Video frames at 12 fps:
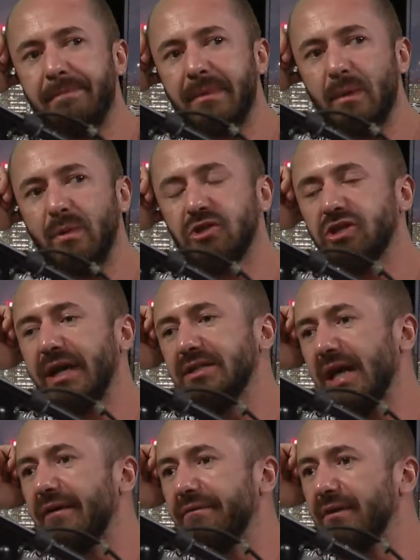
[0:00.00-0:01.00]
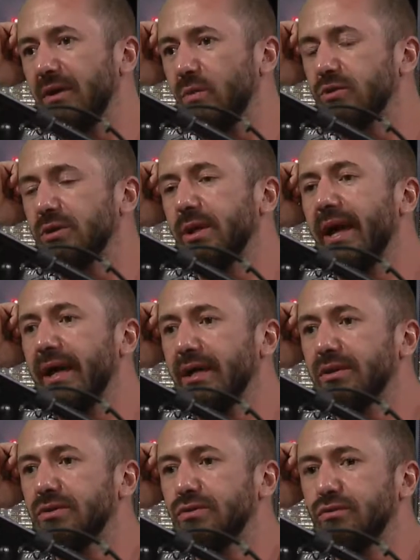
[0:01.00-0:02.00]
which I definitely would
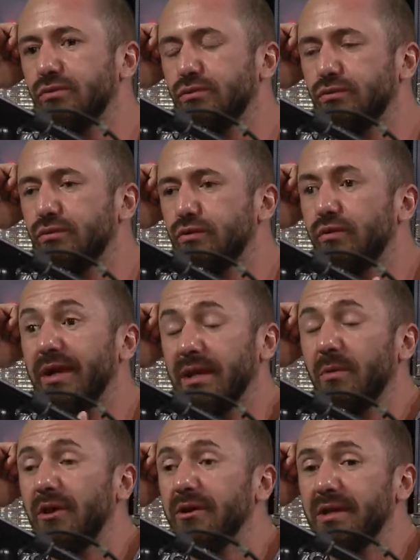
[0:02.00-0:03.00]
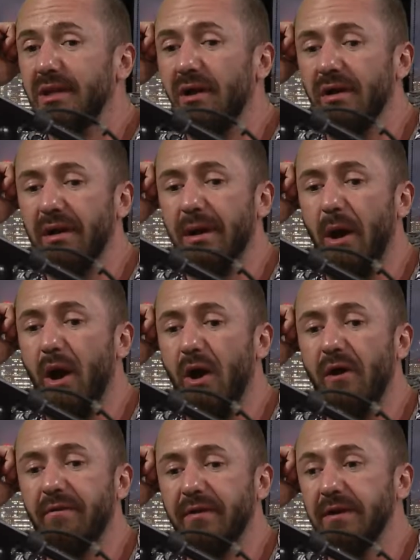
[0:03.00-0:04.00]
like to raise awareness
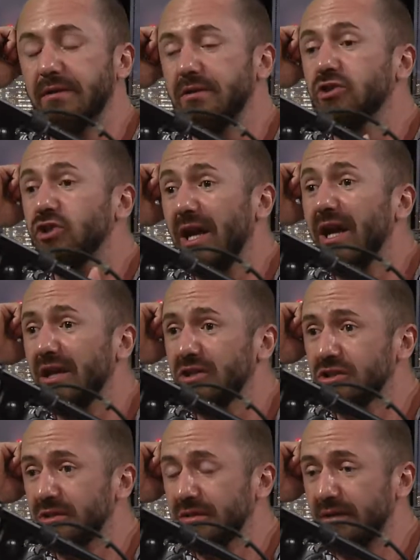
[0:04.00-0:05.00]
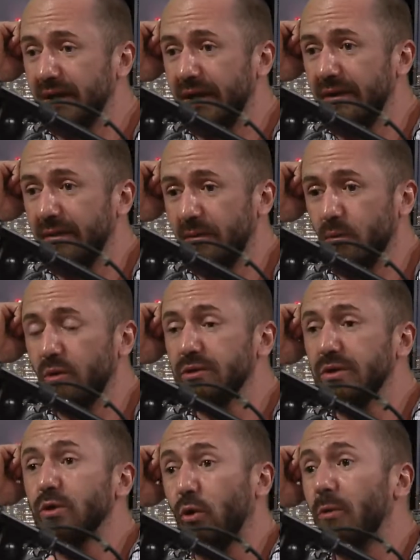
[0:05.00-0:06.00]
of and change. I want
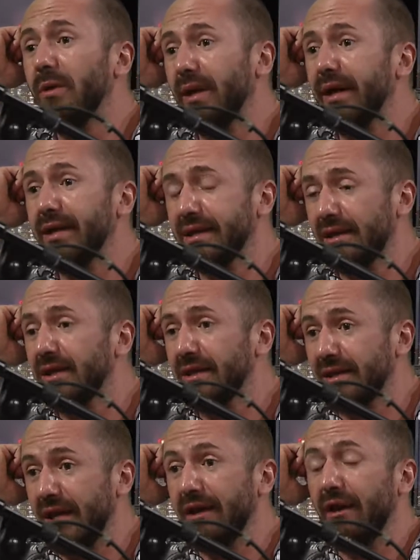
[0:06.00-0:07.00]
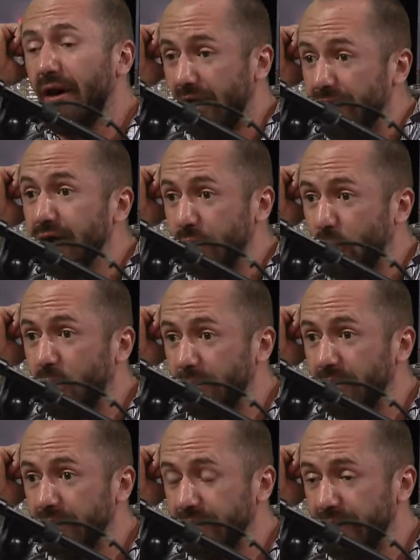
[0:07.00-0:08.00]
to normalize things that are
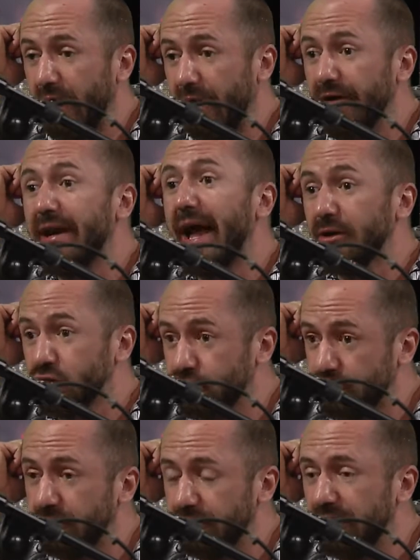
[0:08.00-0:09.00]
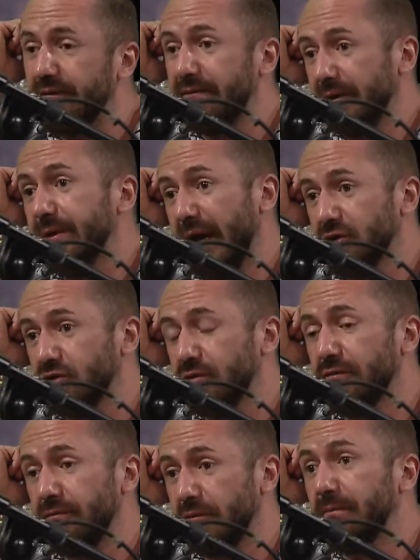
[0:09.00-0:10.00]
normal, that are natural, that feel natural
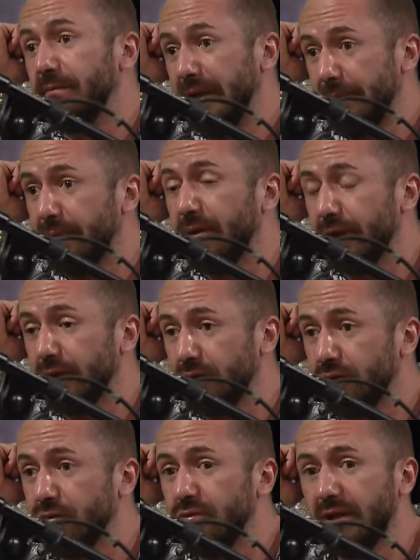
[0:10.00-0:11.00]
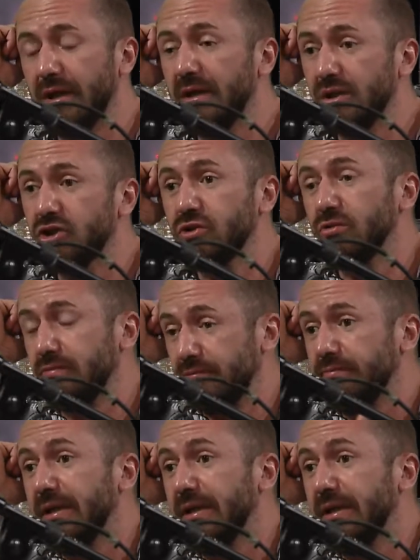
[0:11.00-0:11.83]
for people like you. Then they should be